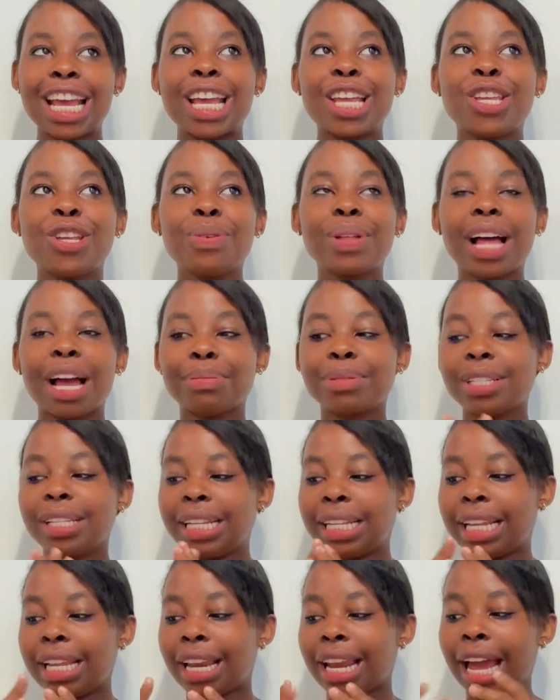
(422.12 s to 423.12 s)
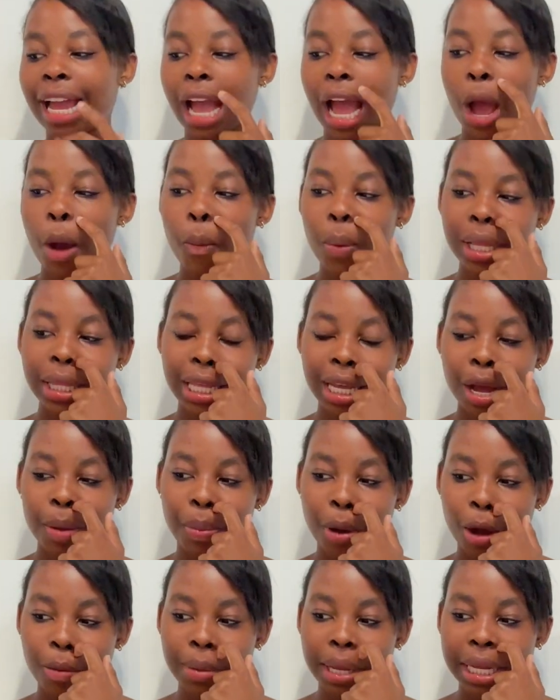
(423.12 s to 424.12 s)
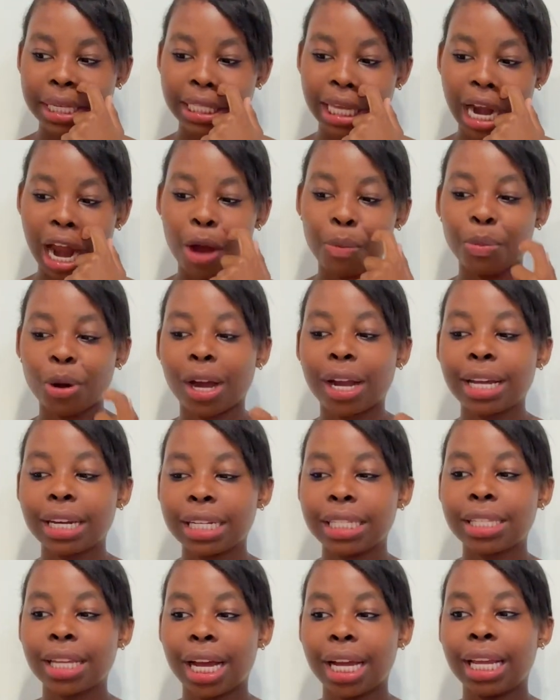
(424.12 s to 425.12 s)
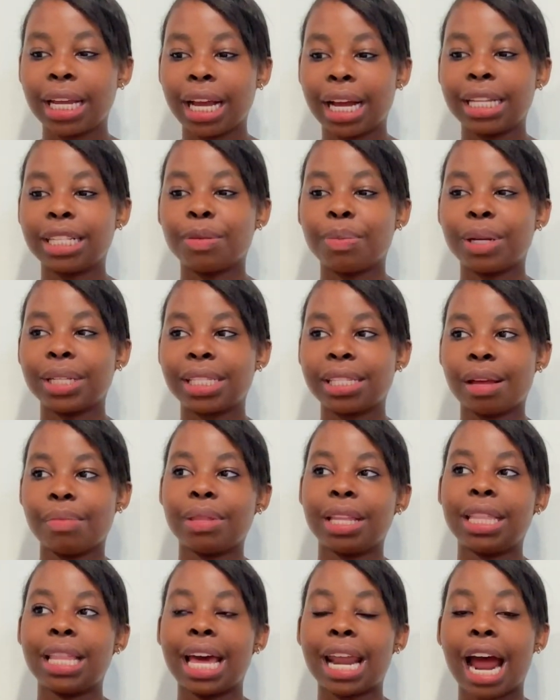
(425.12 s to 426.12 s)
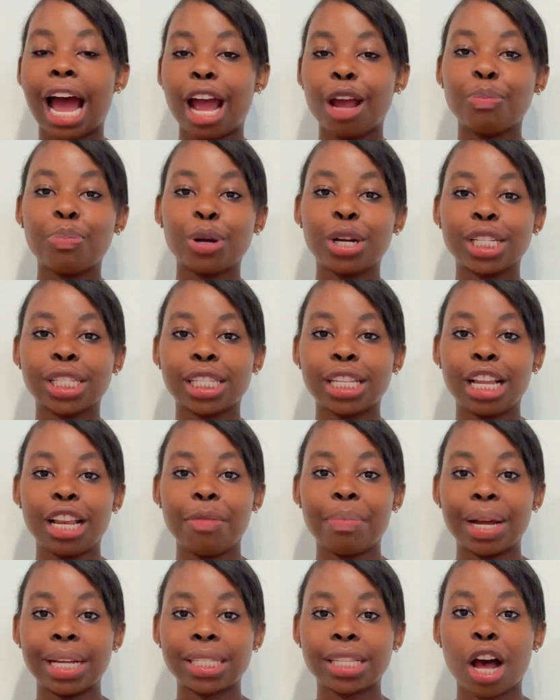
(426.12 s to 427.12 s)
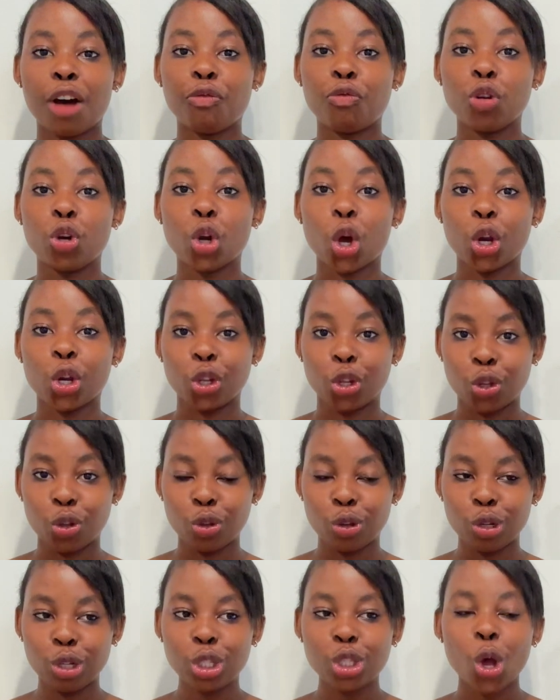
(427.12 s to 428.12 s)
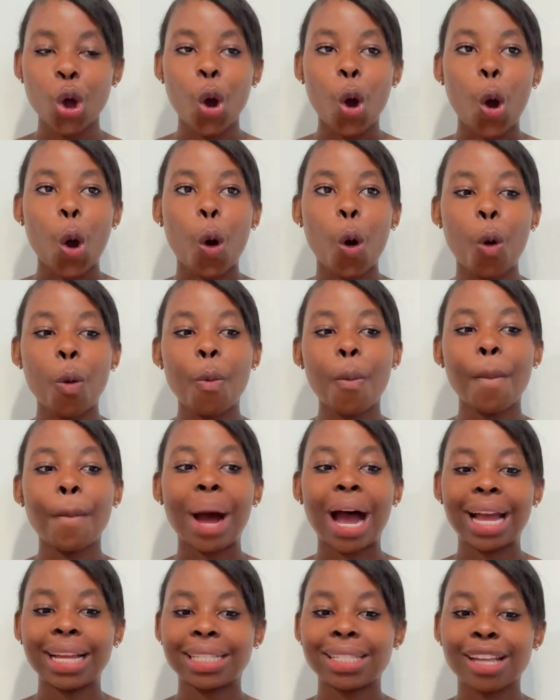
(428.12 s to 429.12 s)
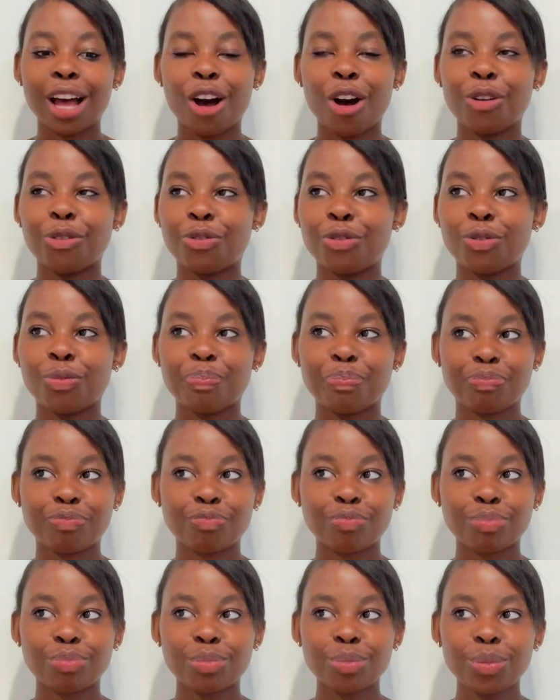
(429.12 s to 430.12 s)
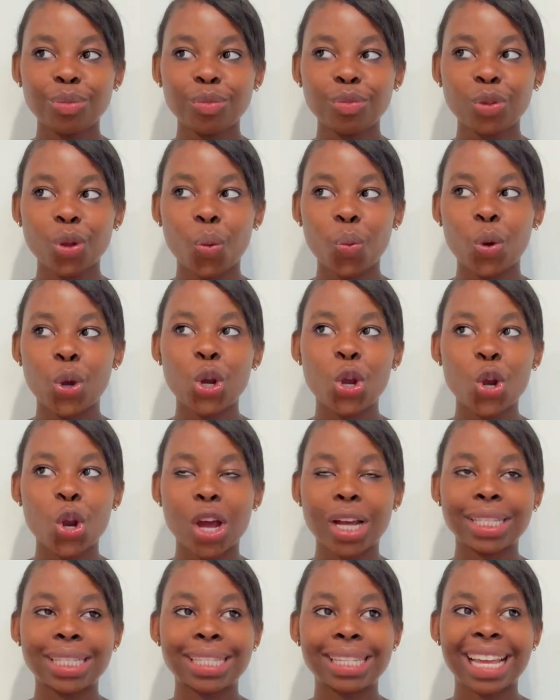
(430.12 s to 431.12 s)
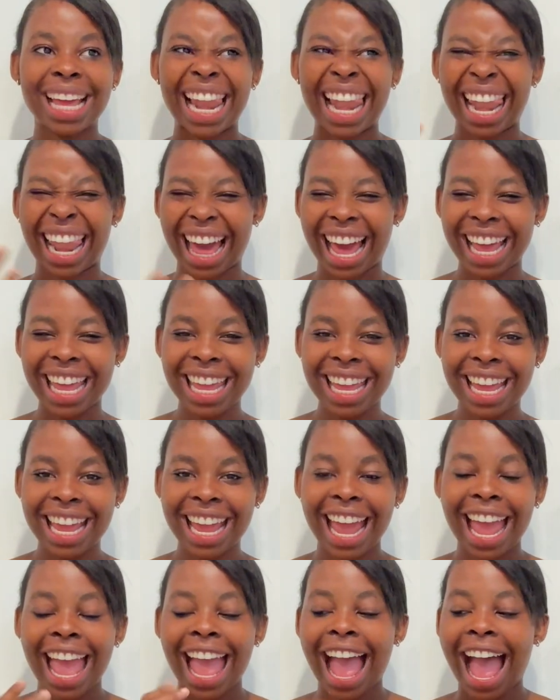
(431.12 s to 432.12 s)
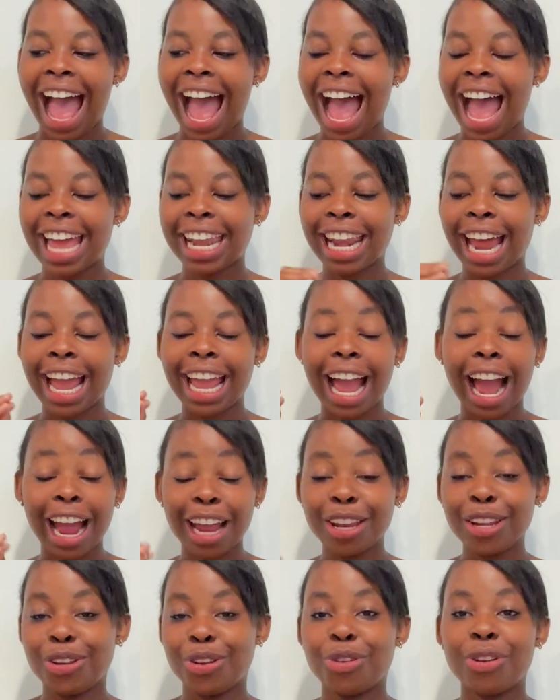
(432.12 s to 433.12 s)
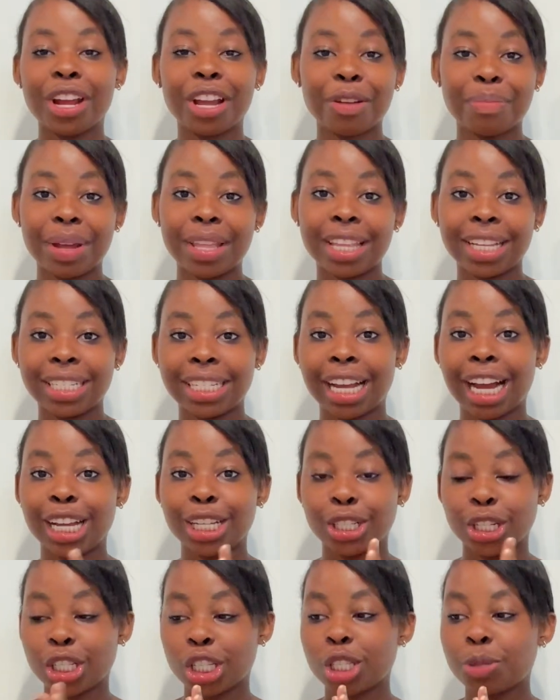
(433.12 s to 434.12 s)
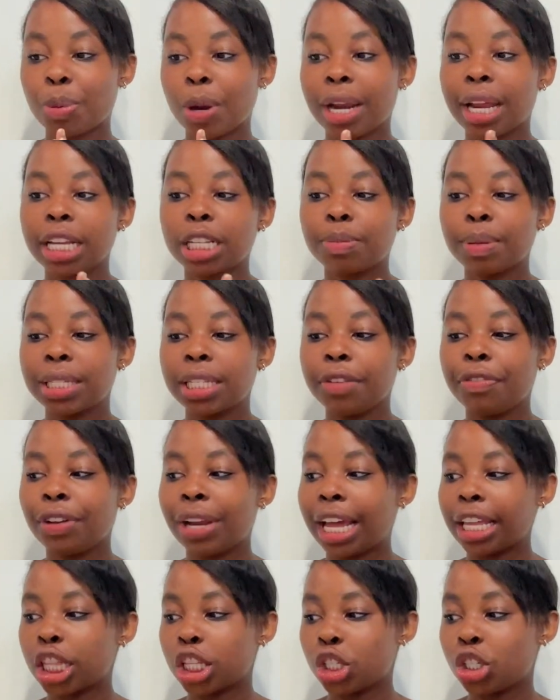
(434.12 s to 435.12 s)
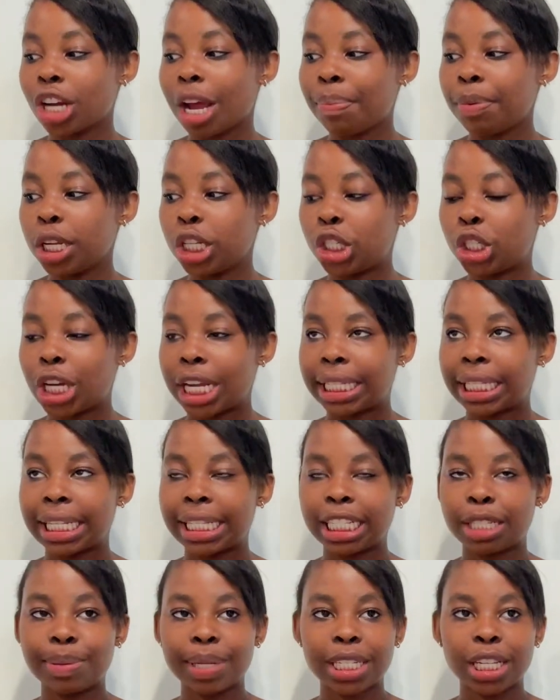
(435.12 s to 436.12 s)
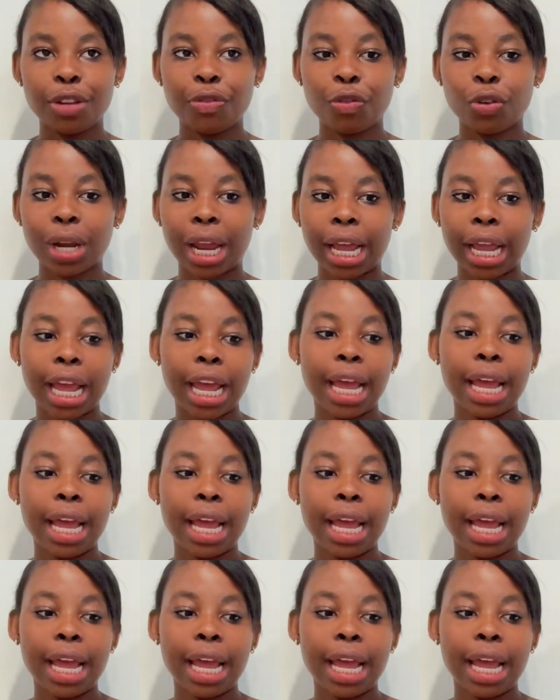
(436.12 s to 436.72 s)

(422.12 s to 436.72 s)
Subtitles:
You'll absolutely, like, one thing about me is that I'm not going to tell you guys about something that I personally myself would not use or myself would not like. And I highly do recommend that you guys use this product, especially for like the strapless dresses, especially for like